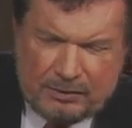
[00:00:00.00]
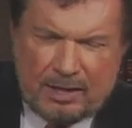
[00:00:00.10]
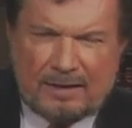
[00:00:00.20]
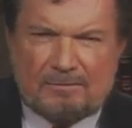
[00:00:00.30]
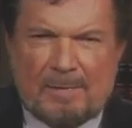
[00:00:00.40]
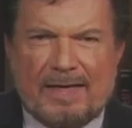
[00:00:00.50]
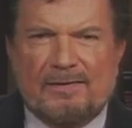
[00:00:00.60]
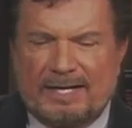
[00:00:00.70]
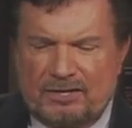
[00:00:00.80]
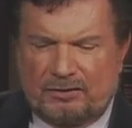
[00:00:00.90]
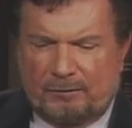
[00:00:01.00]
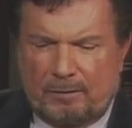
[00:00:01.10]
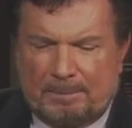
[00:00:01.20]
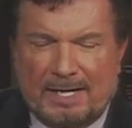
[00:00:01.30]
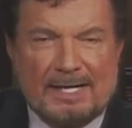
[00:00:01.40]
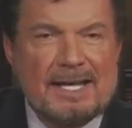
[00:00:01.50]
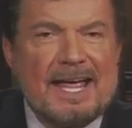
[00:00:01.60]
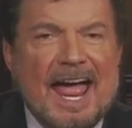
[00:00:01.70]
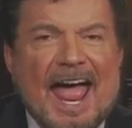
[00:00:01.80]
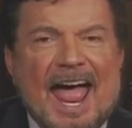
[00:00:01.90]
Son of Man that he should repent.
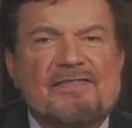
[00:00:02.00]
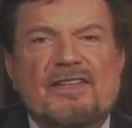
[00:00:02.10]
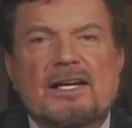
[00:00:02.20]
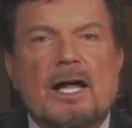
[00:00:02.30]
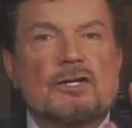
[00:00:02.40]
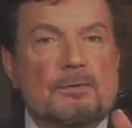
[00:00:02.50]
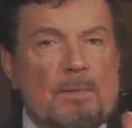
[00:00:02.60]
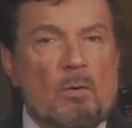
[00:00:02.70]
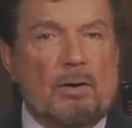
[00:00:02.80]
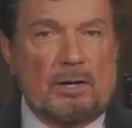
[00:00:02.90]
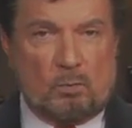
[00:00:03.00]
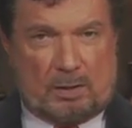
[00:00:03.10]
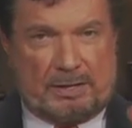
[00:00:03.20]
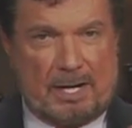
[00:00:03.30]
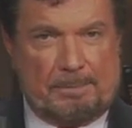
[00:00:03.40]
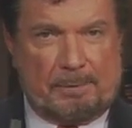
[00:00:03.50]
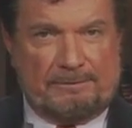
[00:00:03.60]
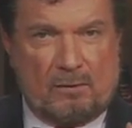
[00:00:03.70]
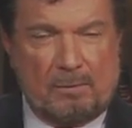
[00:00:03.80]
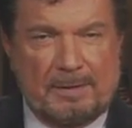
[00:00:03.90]
Hath he not spoken it, will he not
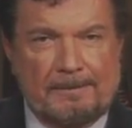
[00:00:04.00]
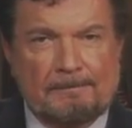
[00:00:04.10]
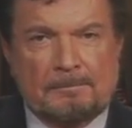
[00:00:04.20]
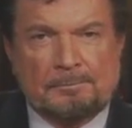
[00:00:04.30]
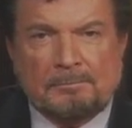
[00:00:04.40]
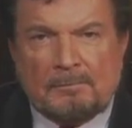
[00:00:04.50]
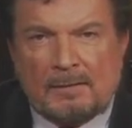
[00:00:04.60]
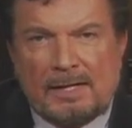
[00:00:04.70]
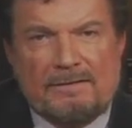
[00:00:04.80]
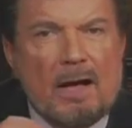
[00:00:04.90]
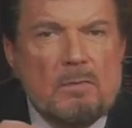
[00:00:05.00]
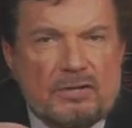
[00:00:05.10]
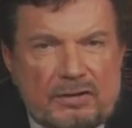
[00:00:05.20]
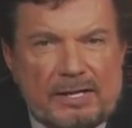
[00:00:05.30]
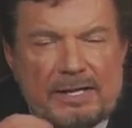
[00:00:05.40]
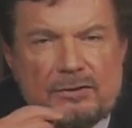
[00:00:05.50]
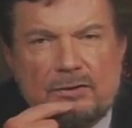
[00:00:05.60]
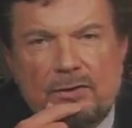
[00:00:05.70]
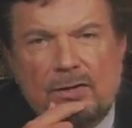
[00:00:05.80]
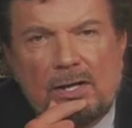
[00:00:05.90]
perform it? If I was sitting at
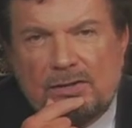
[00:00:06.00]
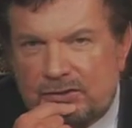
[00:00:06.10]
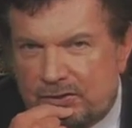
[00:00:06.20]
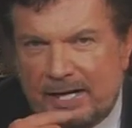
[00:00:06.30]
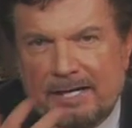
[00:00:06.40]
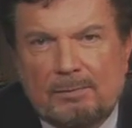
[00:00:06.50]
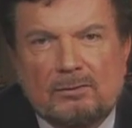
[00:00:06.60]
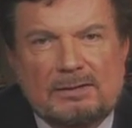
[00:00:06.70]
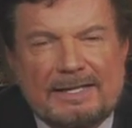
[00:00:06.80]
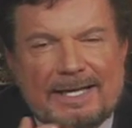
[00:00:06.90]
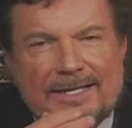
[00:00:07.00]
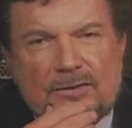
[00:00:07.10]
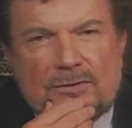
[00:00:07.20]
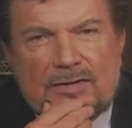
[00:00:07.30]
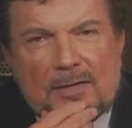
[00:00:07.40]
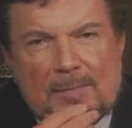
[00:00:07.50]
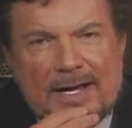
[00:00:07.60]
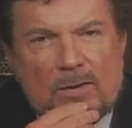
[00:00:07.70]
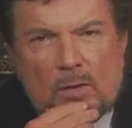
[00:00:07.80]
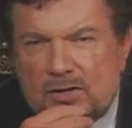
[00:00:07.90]
your lunch table today and you said,
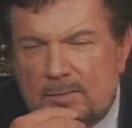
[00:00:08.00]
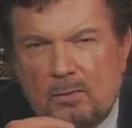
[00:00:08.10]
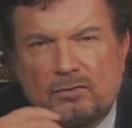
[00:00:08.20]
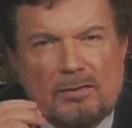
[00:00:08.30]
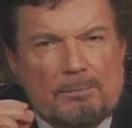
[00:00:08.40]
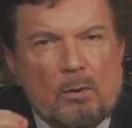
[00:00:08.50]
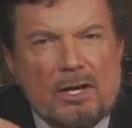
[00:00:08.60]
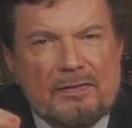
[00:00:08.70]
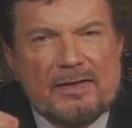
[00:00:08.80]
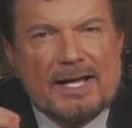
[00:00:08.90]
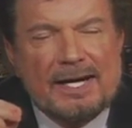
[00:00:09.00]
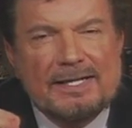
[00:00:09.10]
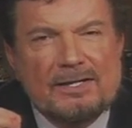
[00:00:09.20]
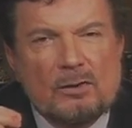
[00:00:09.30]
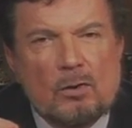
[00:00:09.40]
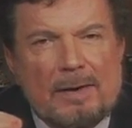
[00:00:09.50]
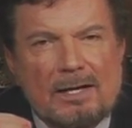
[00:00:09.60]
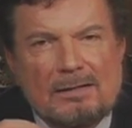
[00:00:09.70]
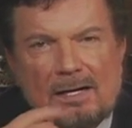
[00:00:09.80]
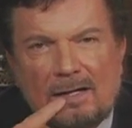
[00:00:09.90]
Mike, what's the most important thing I need to know
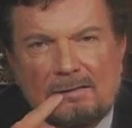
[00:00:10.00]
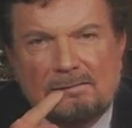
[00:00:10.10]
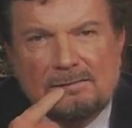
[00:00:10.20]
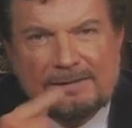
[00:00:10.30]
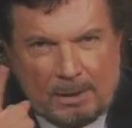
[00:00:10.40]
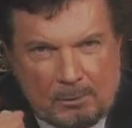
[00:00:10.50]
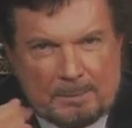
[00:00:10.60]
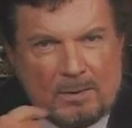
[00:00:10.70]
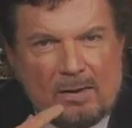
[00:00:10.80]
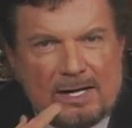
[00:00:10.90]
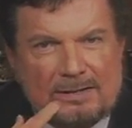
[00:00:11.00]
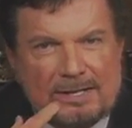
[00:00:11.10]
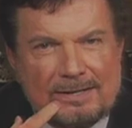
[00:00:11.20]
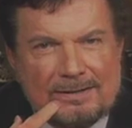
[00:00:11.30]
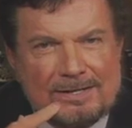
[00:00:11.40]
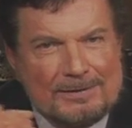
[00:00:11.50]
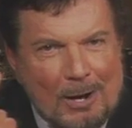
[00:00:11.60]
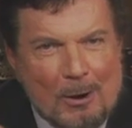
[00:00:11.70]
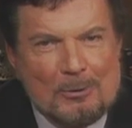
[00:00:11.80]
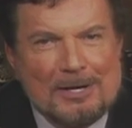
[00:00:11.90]
about God? That would be what I tell you. His
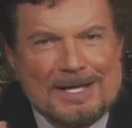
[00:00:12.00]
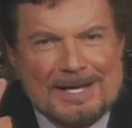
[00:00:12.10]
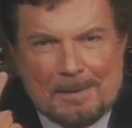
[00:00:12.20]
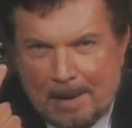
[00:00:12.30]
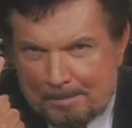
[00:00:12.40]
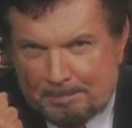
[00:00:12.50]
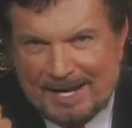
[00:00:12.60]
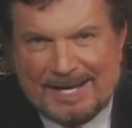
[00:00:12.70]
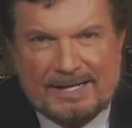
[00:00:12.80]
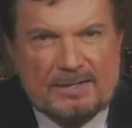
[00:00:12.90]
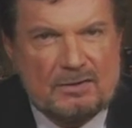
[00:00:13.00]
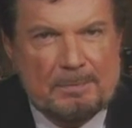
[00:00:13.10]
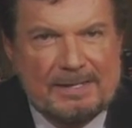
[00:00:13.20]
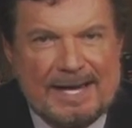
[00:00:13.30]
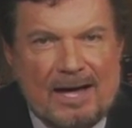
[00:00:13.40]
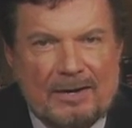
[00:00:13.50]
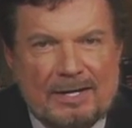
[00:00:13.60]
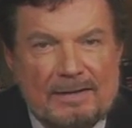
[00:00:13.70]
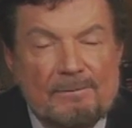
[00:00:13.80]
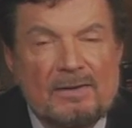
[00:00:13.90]
only pain is to be doubted,